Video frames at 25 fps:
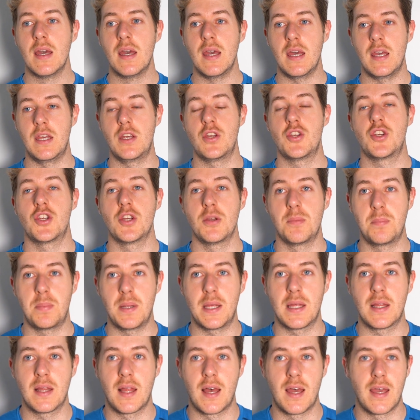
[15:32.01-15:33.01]
It should
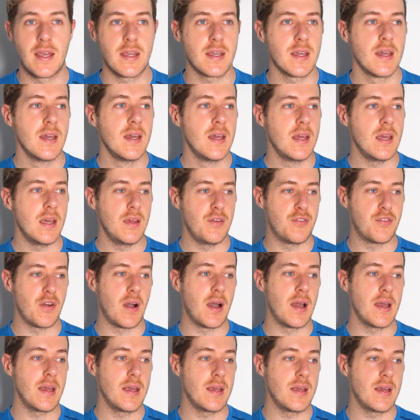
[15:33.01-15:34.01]
be like, if
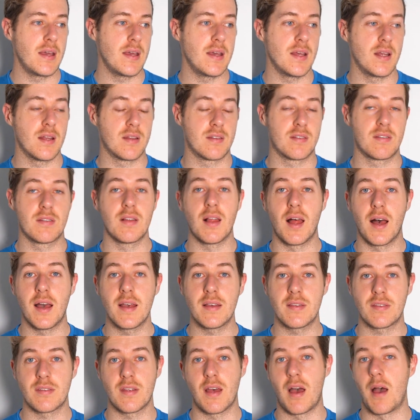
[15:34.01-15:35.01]
I hit a
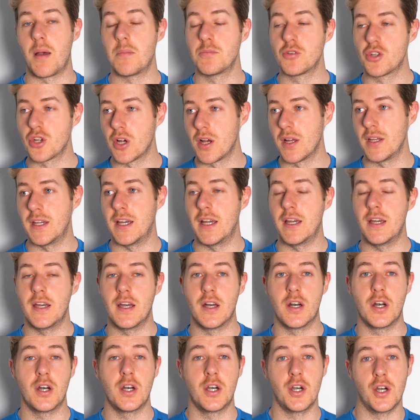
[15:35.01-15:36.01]
slice, I'm trying to hit
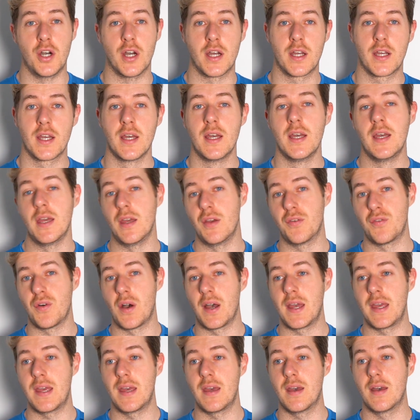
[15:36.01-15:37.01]
a hook. If
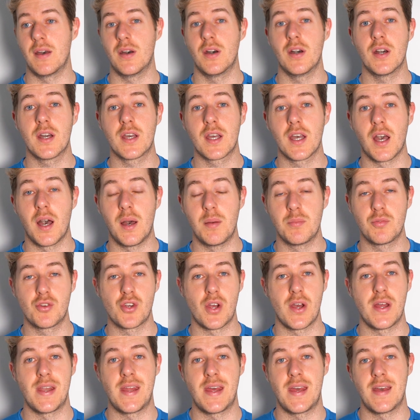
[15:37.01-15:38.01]
I hit a hook, I'm
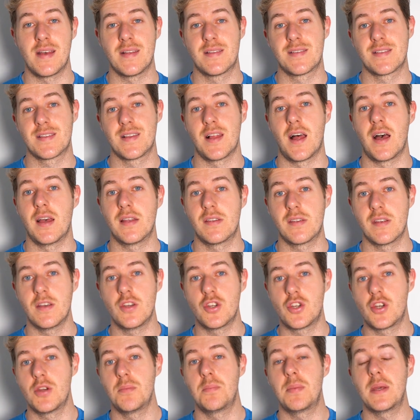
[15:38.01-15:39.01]
trying to hit a slice. It
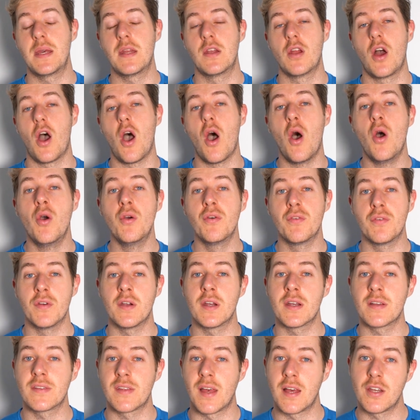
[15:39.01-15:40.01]
should be an
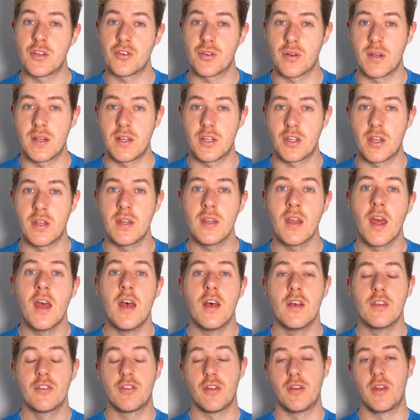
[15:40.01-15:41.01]
over-exaggeration
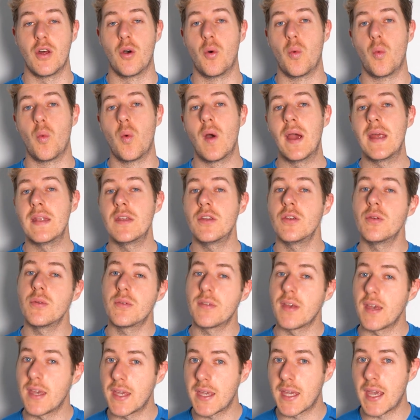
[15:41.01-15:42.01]
so that when you
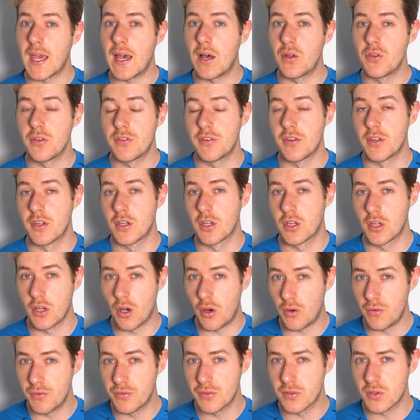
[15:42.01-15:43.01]
take it out onto the
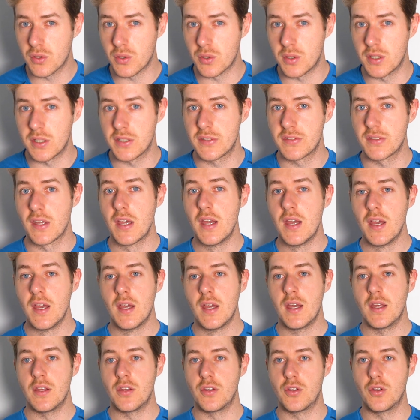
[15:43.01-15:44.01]
golf course,
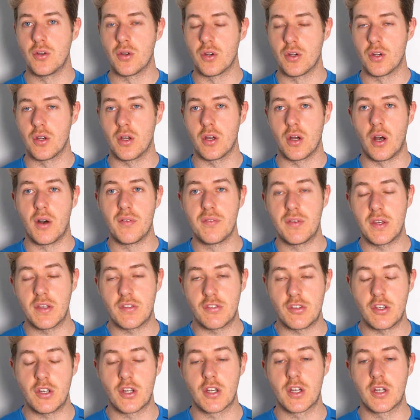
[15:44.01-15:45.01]
you're
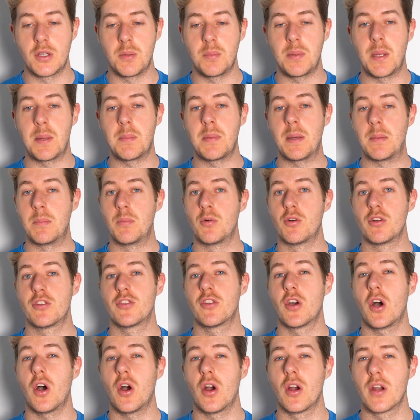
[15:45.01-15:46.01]
going to be a bit more
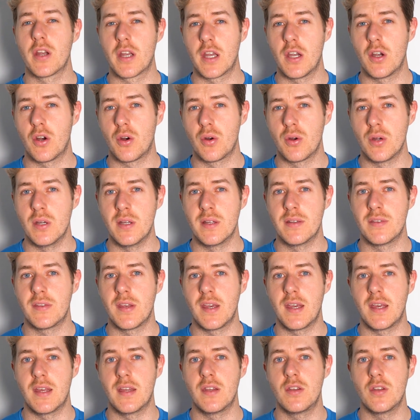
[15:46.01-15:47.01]

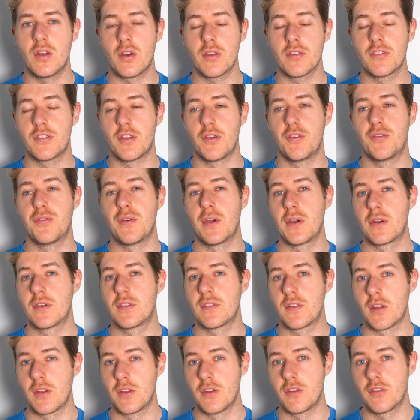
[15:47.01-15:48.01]
target-orientated, not so
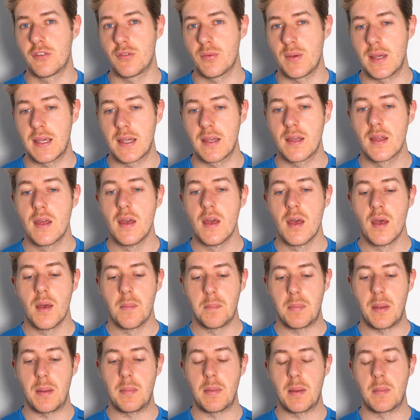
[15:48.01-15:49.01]
focused on the swing,
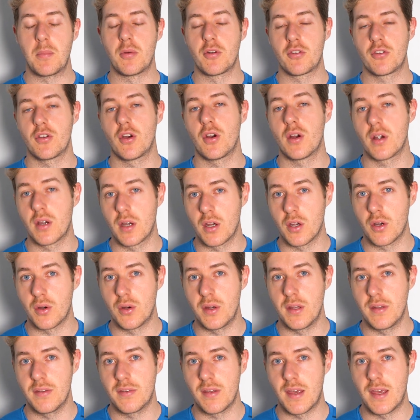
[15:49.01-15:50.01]
be a bit more
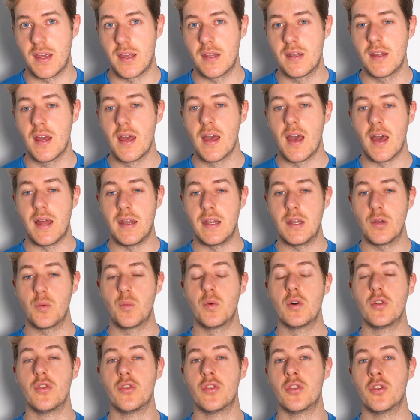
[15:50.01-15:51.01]
target-orientated, and it
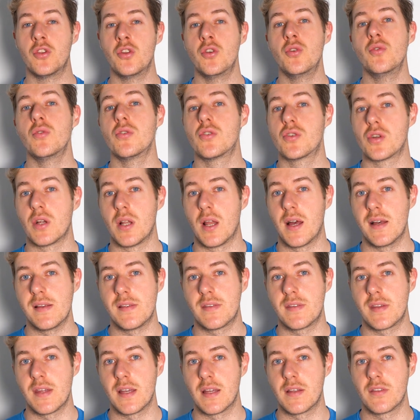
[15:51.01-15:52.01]
will
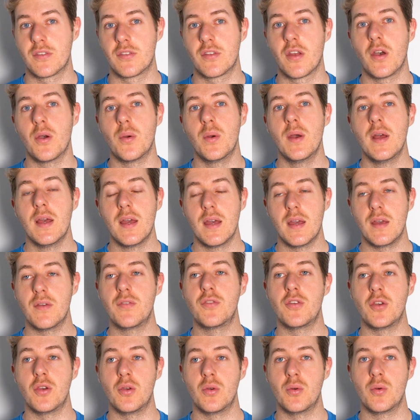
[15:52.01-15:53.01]
neutralize things. So
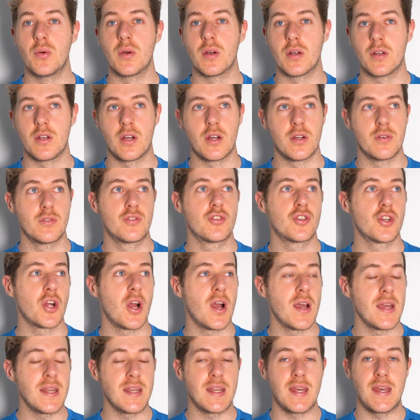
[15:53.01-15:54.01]
if you are
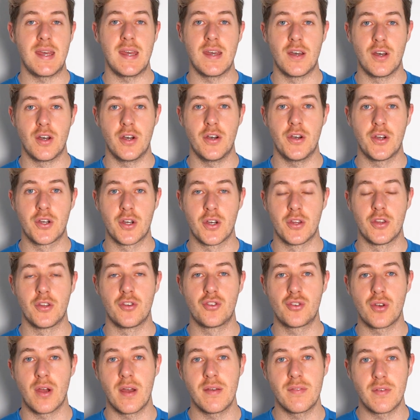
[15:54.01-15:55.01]
trying to hit a hook on the
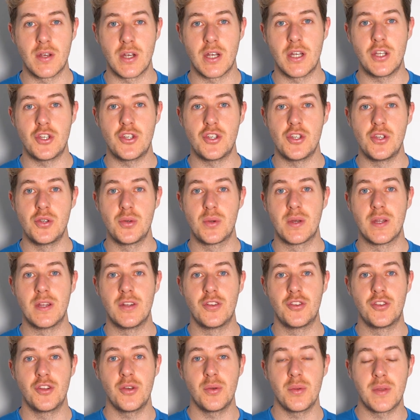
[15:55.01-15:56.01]
driving range and you
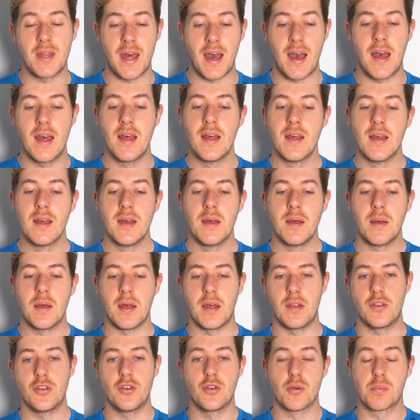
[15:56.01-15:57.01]
can do that,
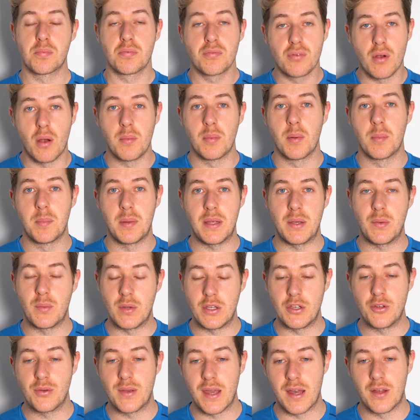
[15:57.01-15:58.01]
you're probably,
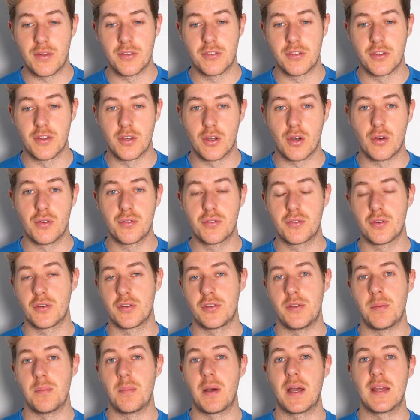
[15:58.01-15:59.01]
when you get onto the golf
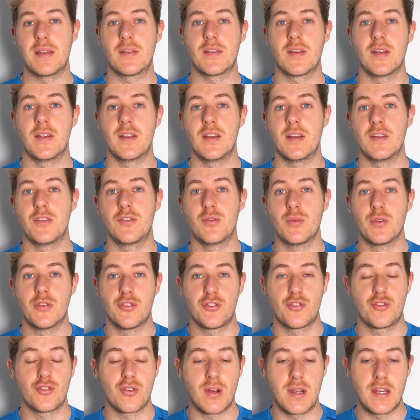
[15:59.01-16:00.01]
course, it might turn into a
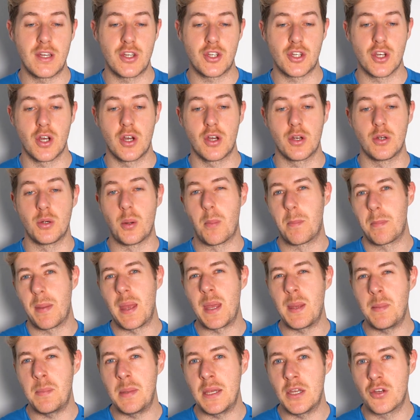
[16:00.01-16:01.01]
straight shot or a
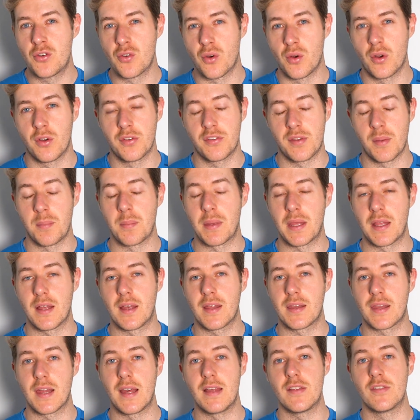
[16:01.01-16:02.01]
baby draw or something
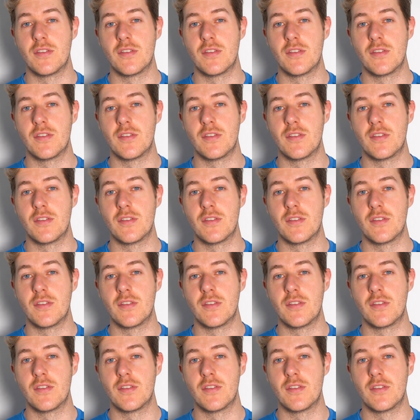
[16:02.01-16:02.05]
like that.